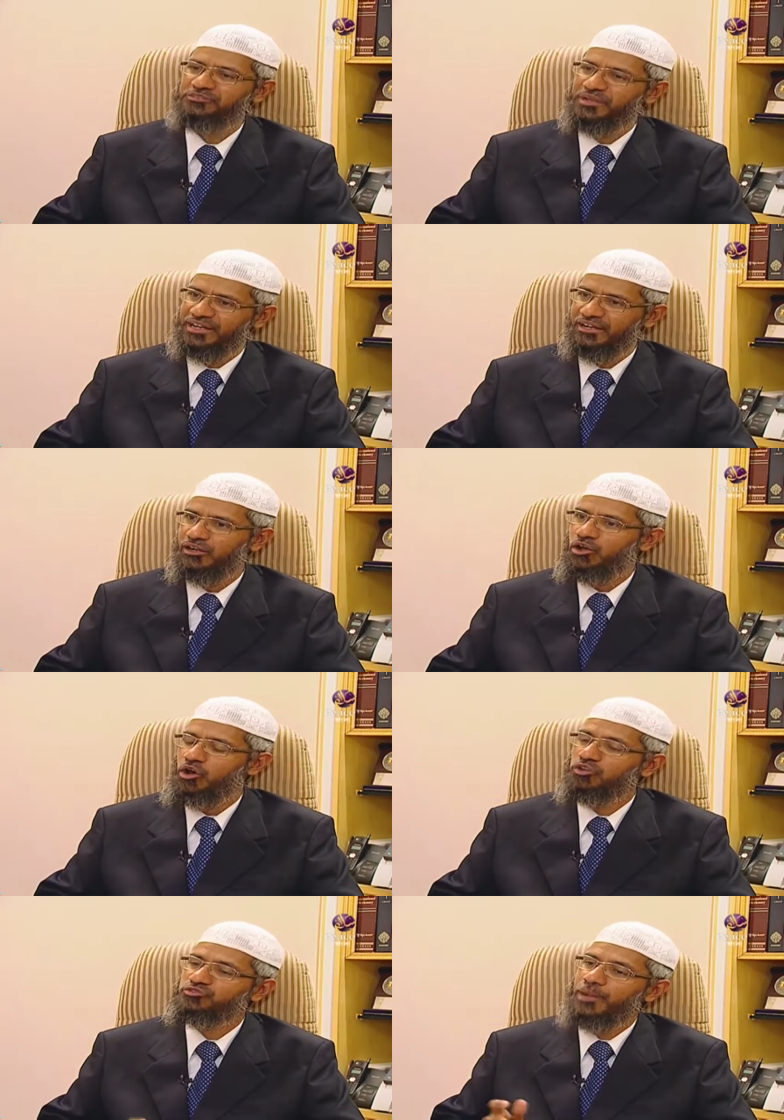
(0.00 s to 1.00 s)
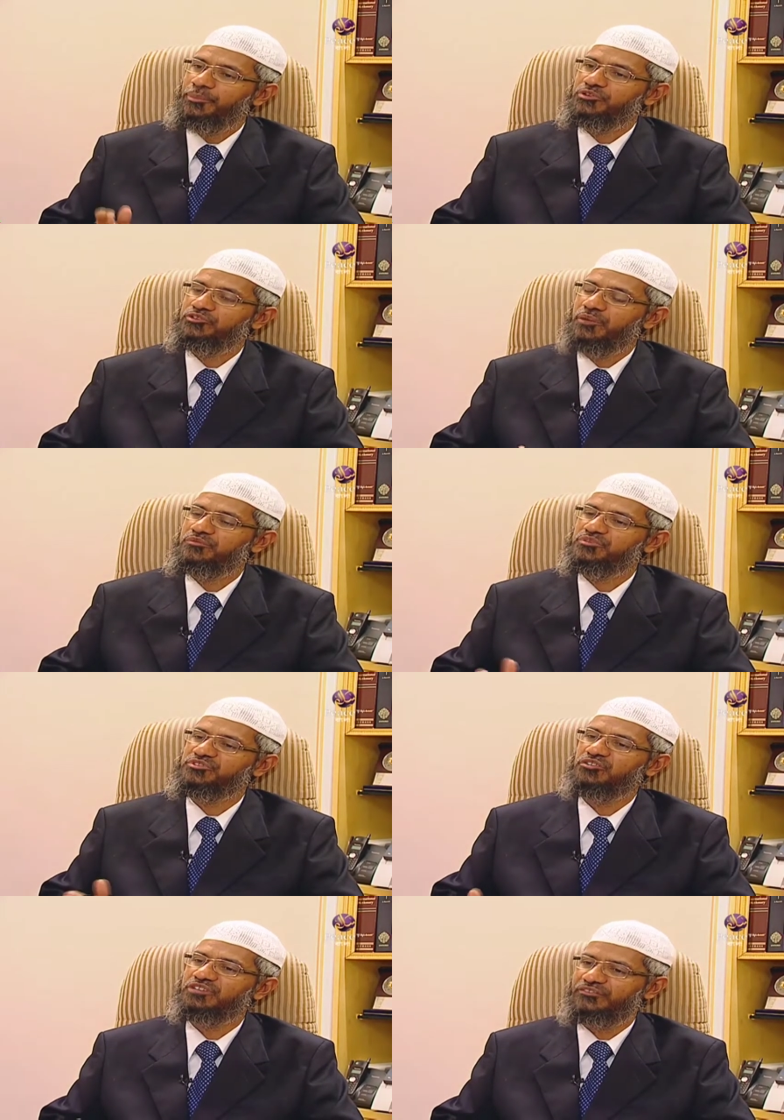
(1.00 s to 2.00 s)
Chris Barnard also happens to come
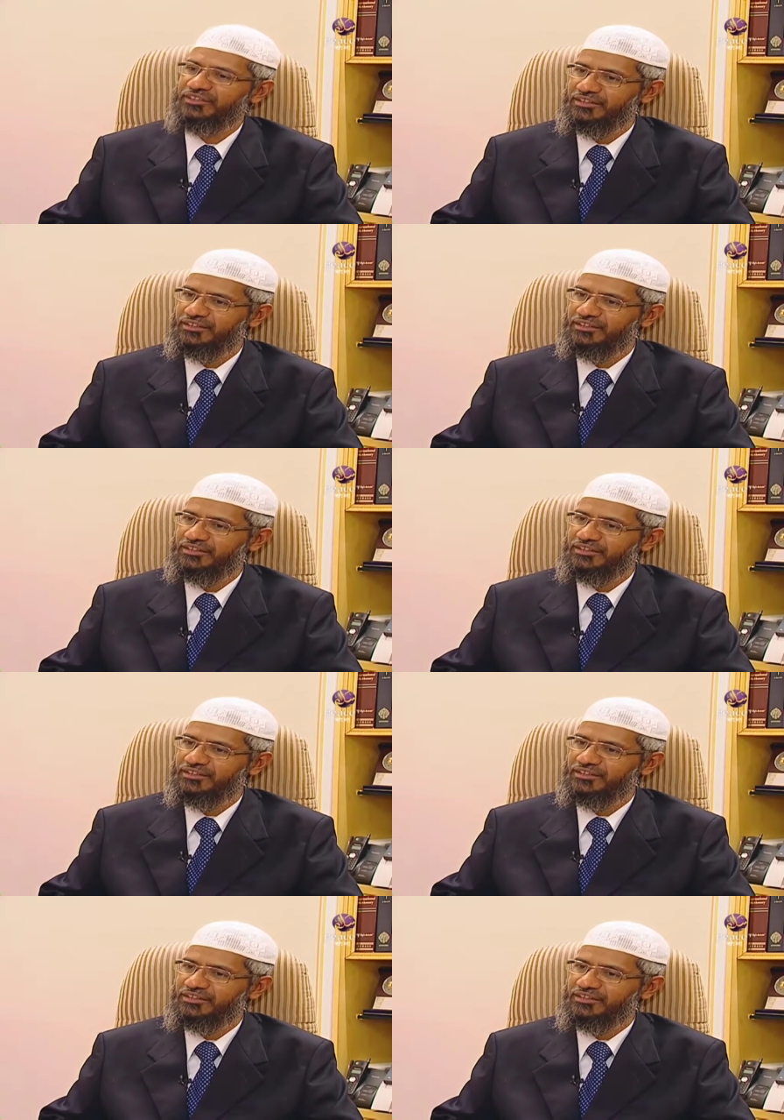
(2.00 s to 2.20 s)
from South